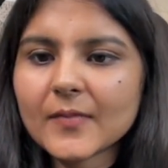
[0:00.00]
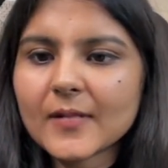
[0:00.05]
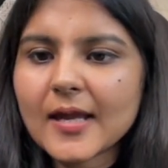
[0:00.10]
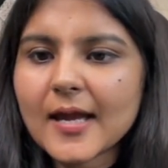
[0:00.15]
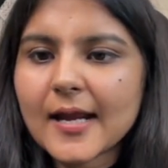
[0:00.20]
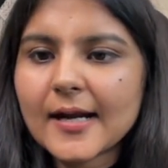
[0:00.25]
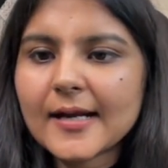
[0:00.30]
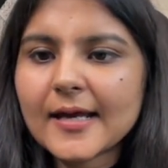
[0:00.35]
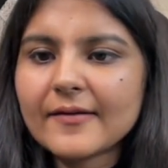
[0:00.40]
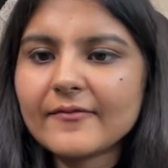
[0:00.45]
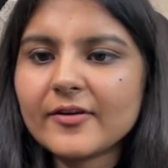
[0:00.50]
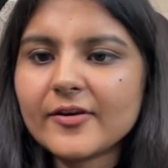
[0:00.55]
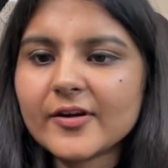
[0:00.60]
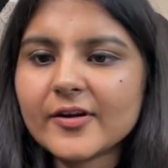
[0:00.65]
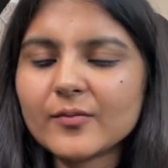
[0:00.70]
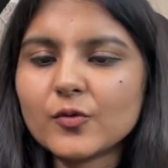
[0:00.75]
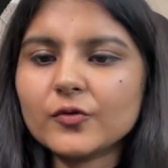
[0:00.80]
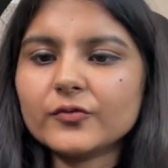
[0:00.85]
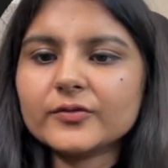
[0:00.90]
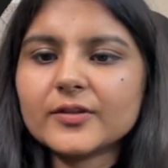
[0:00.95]
and I will
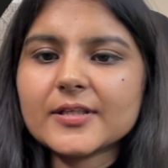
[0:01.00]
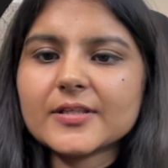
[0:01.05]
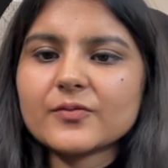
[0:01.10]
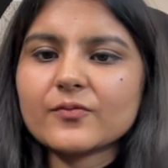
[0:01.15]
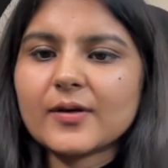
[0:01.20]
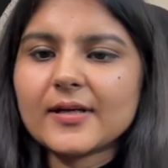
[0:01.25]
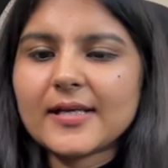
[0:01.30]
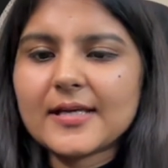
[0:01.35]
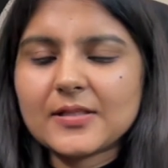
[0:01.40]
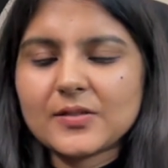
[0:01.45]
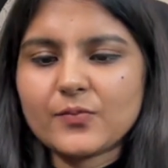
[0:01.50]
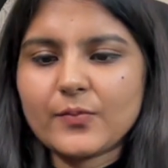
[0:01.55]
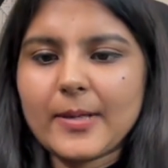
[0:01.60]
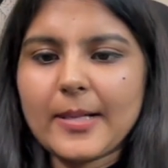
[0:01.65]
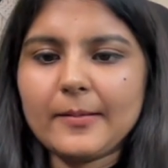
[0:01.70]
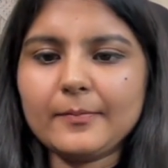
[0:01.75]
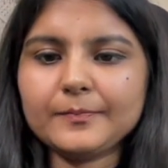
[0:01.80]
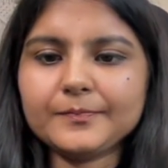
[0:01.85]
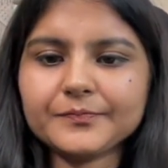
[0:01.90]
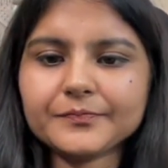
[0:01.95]
remove this one as
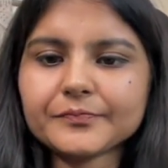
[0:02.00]
well.